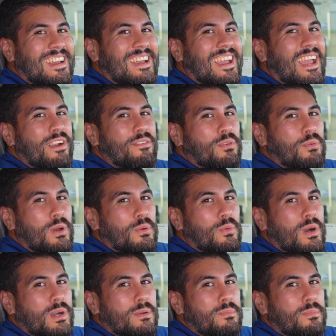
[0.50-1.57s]
Hey everyone,
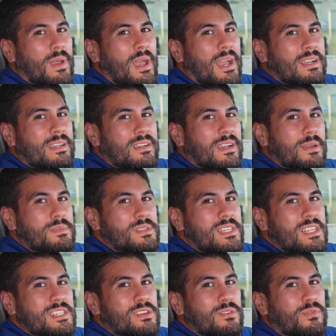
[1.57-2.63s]
welcome back. I'm
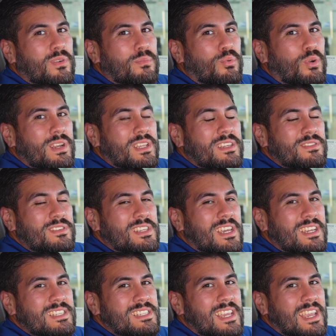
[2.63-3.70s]
Caesar from Puente Hills
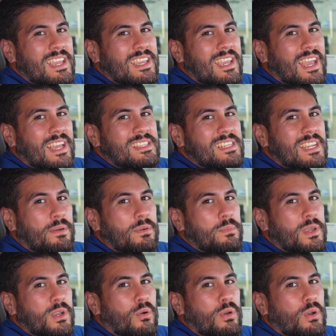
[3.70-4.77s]
Hyundai, and today I'm going to
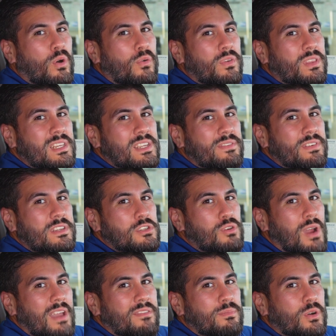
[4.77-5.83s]
be going over the different
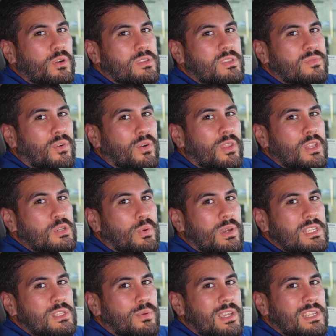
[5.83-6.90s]
drive modes for the
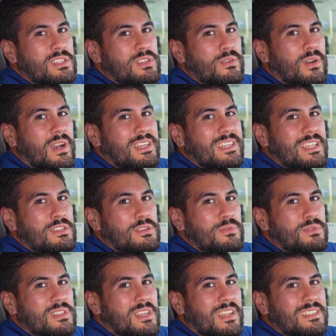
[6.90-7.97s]
2022 Hyundai
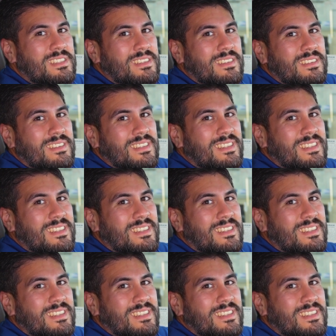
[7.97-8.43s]
Tucsons.